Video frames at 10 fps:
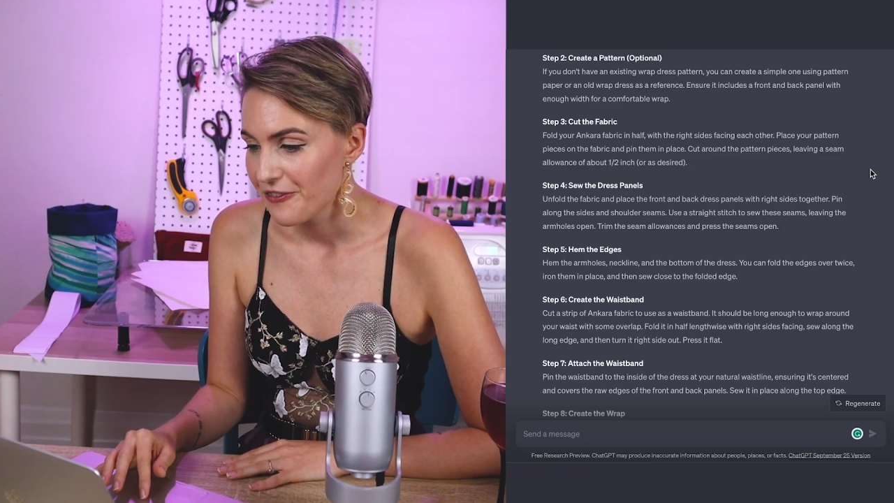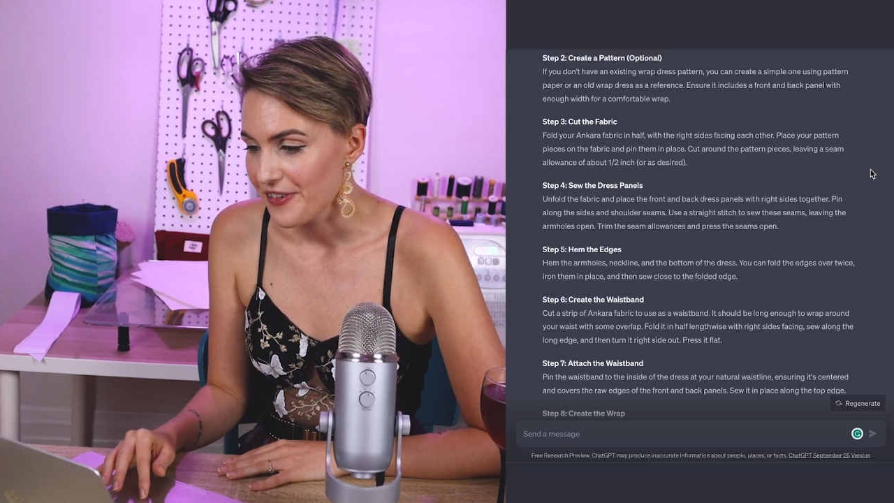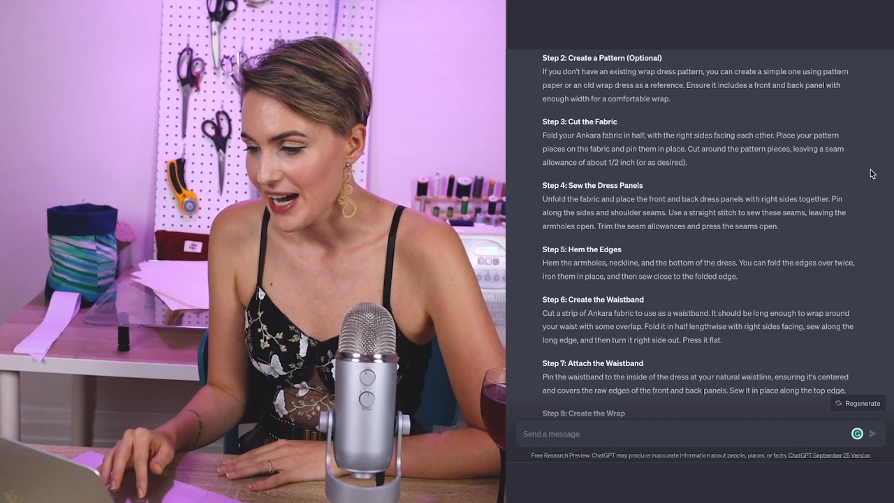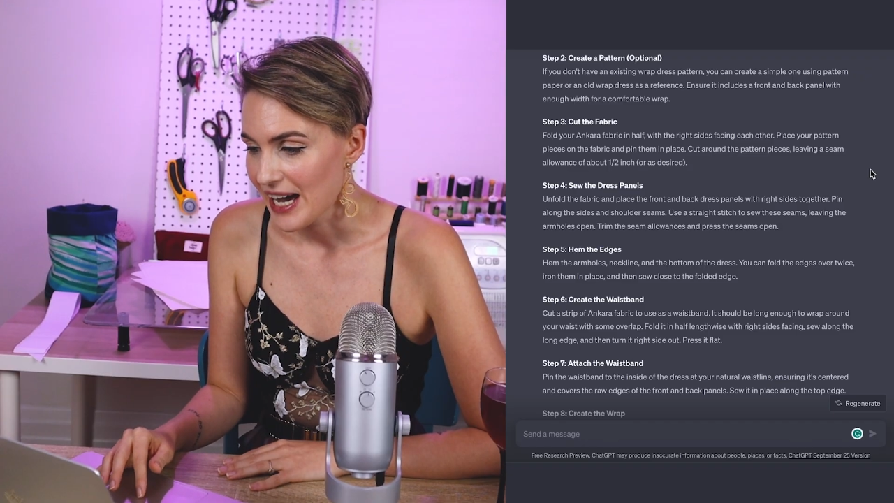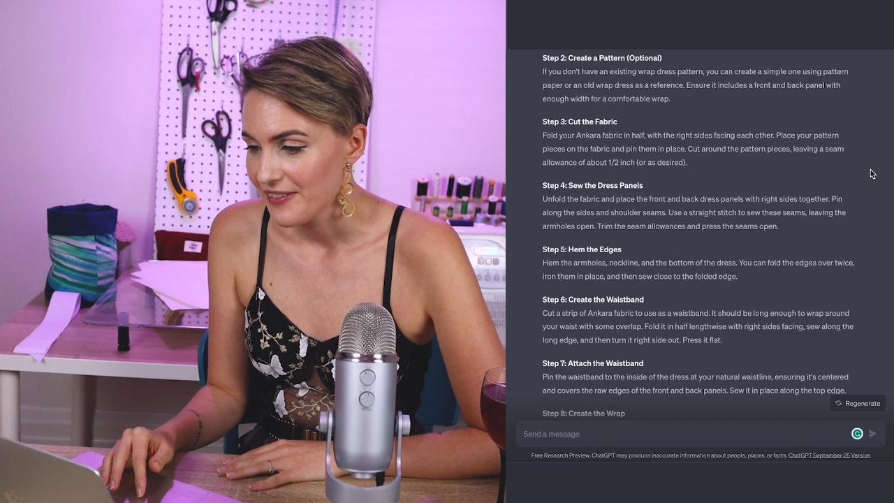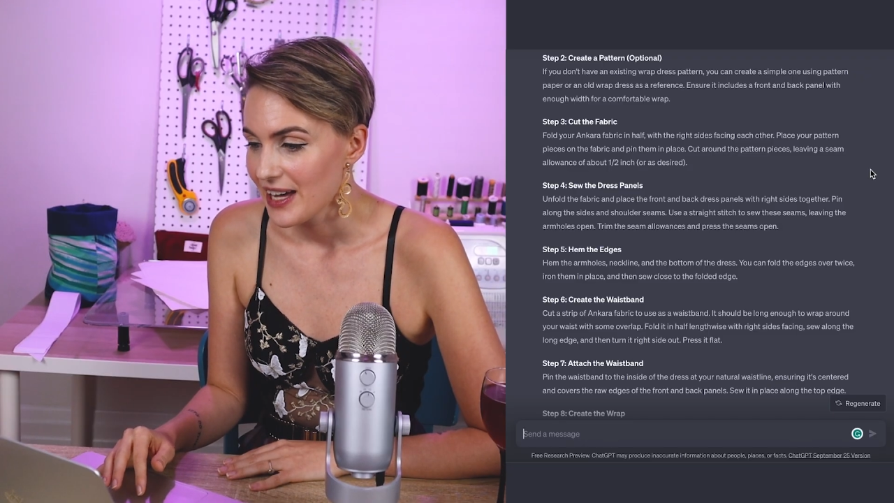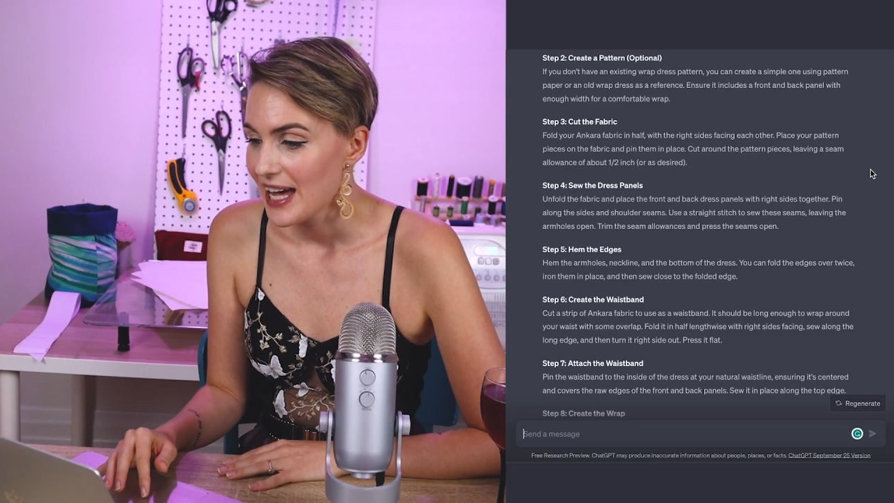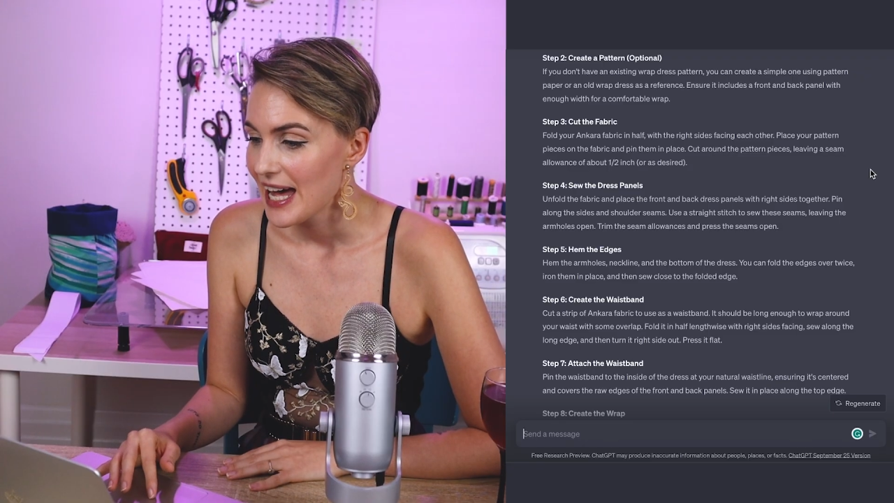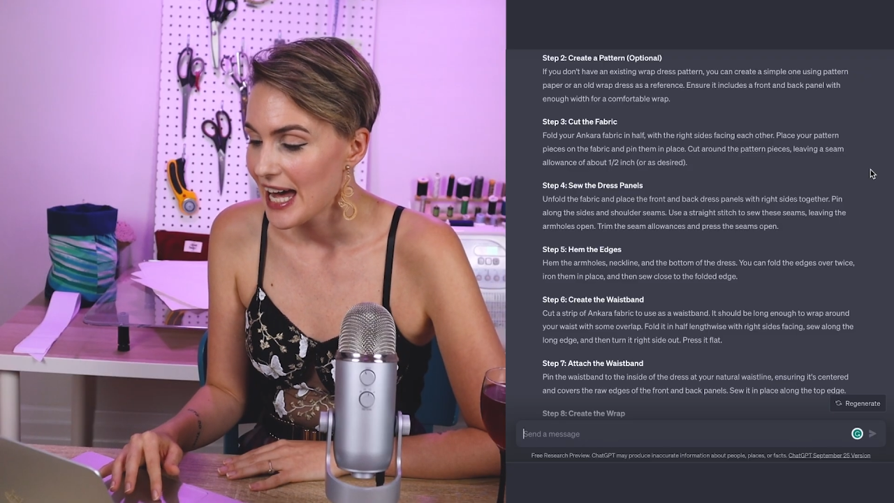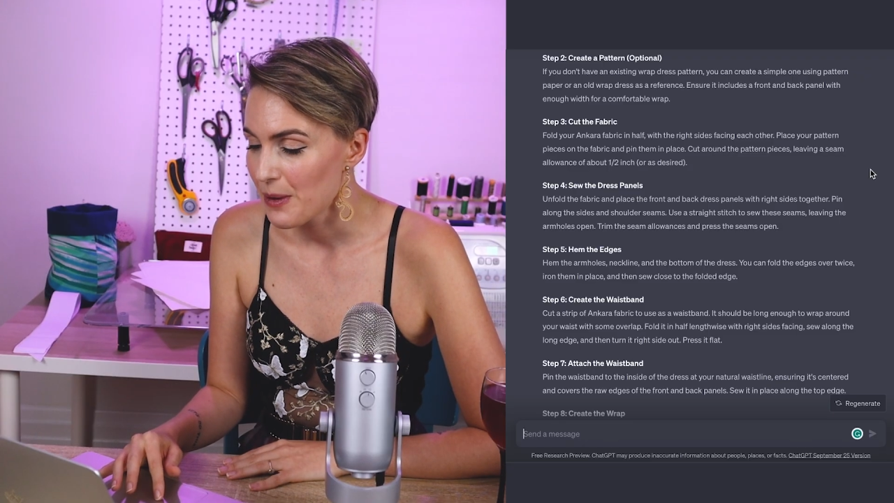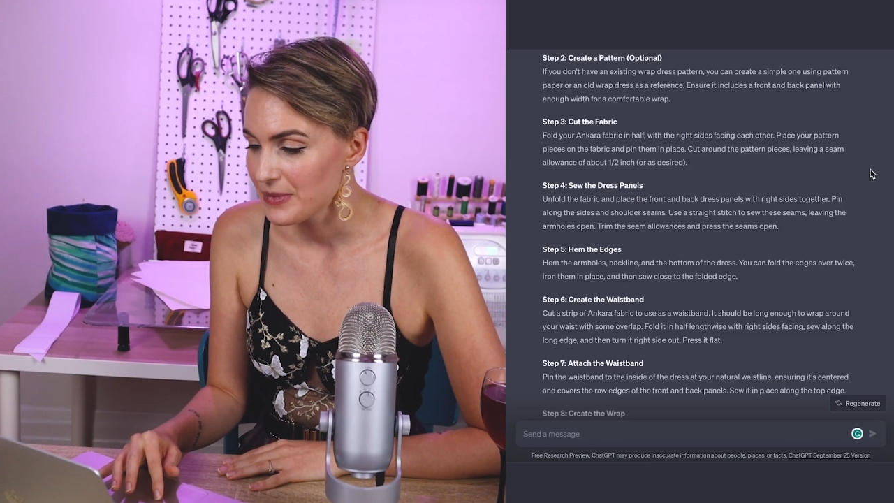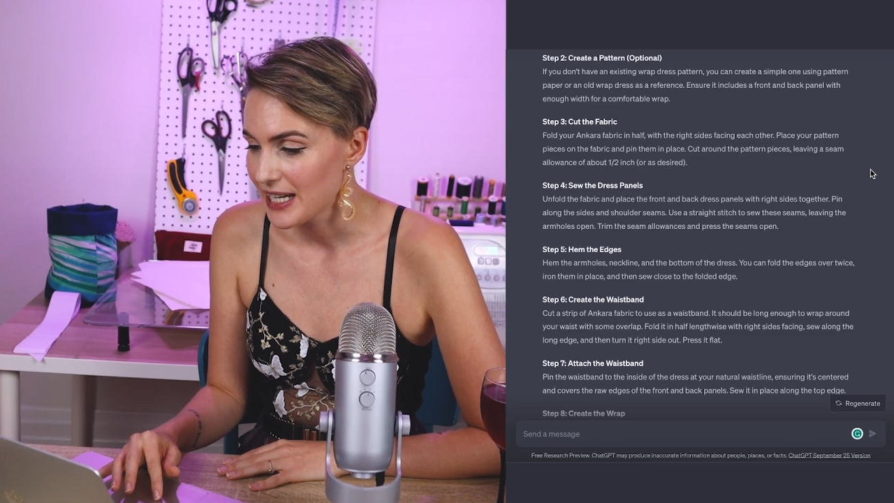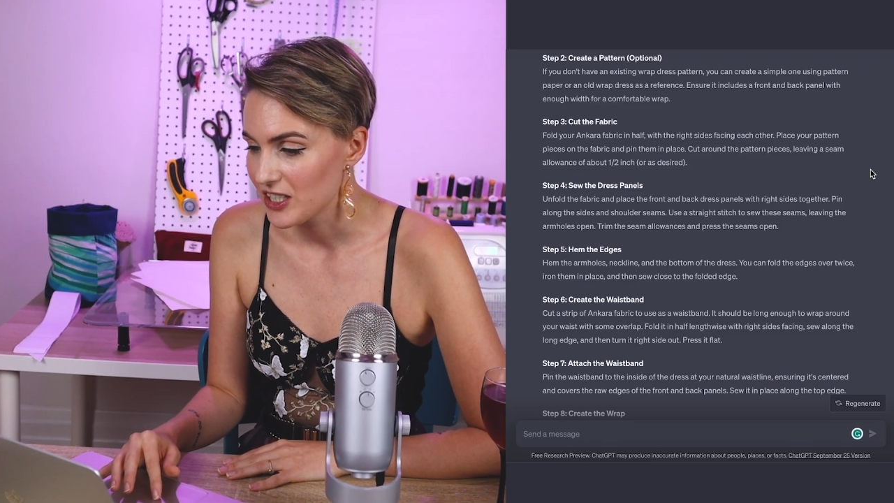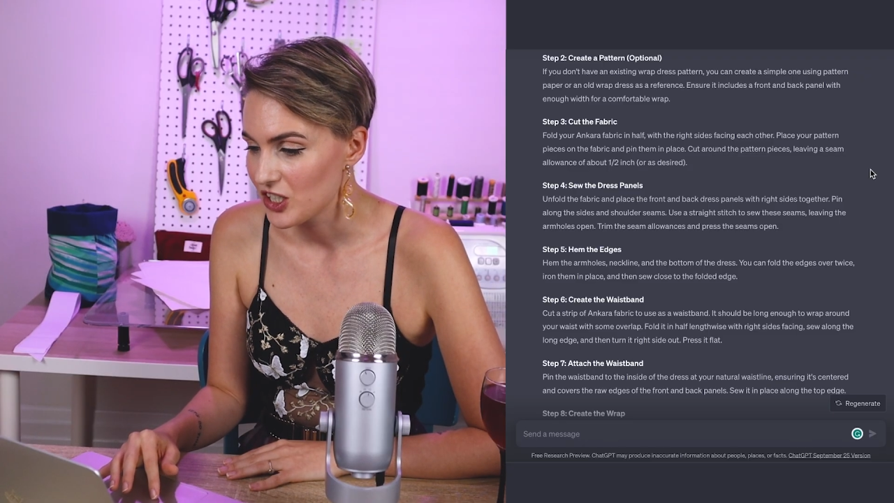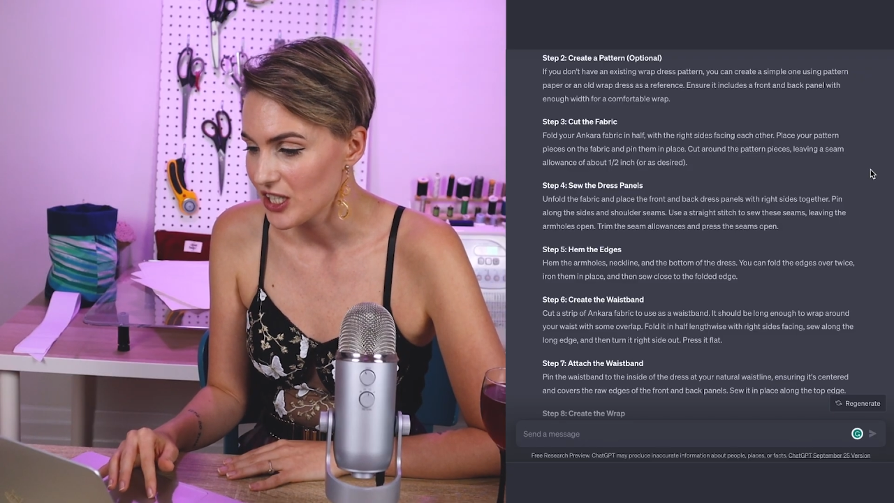5. Hem
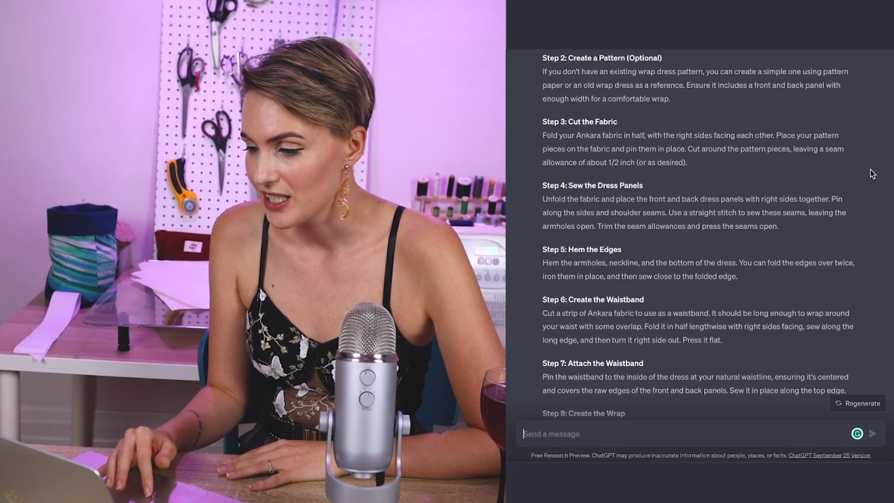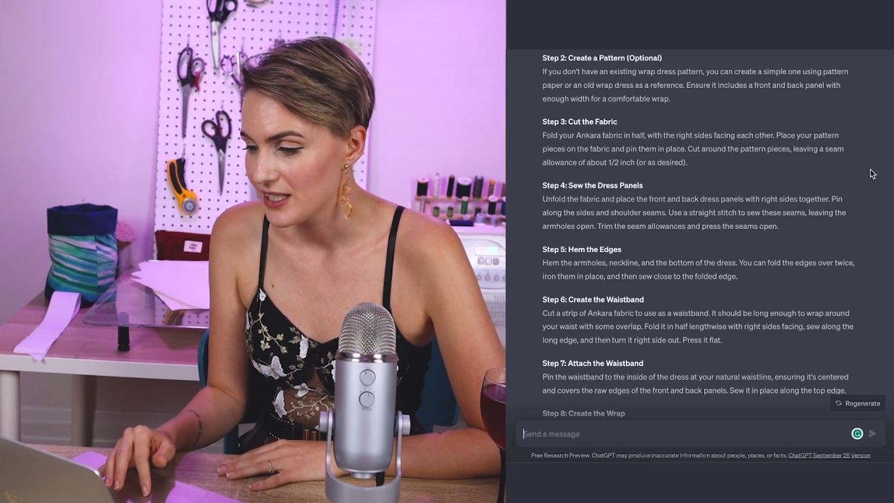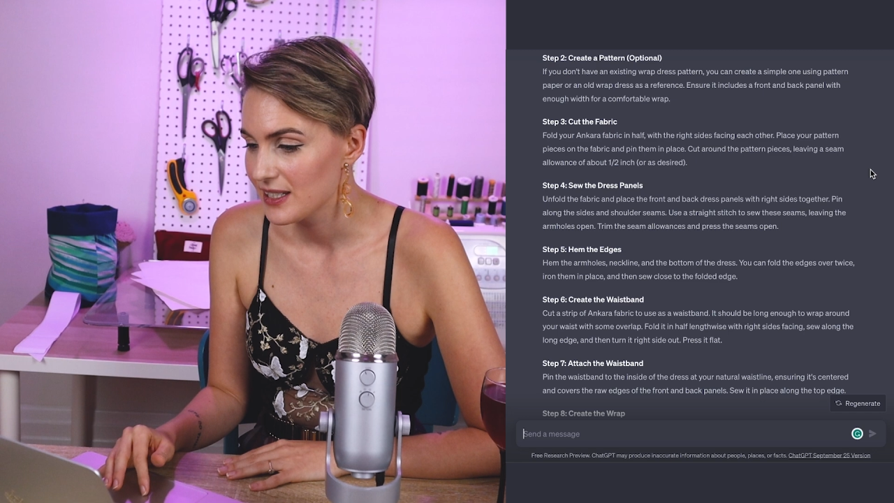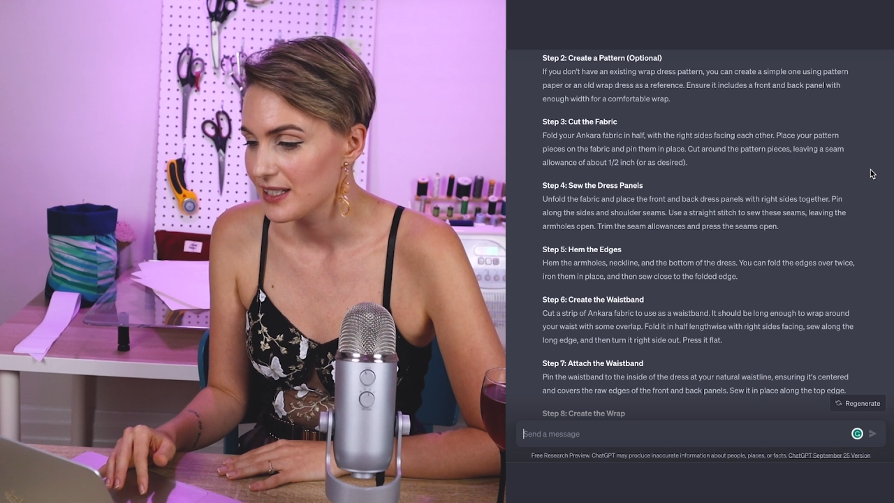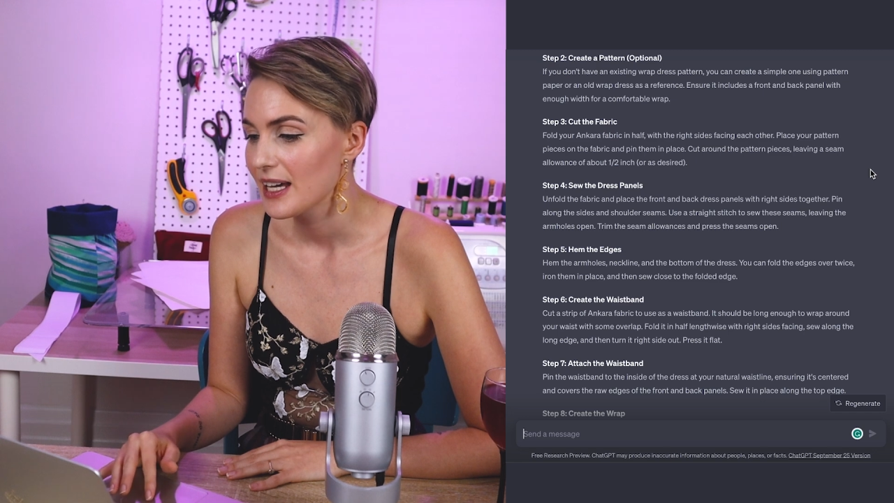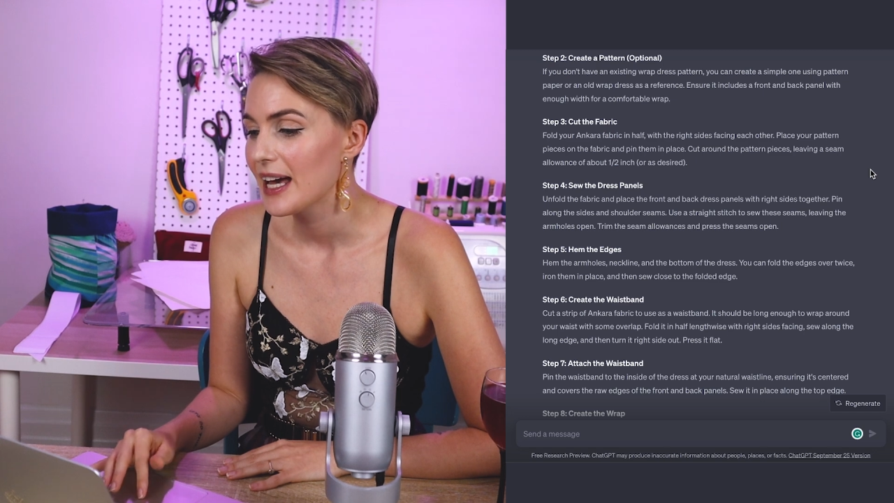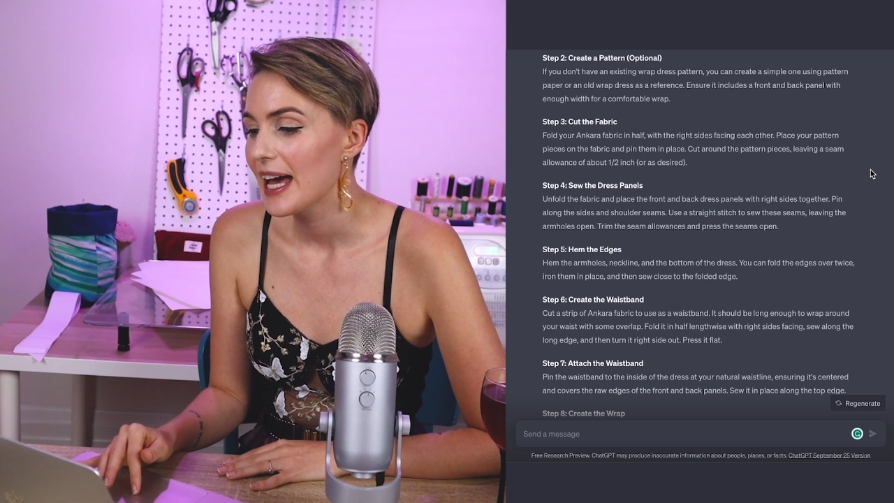the edges.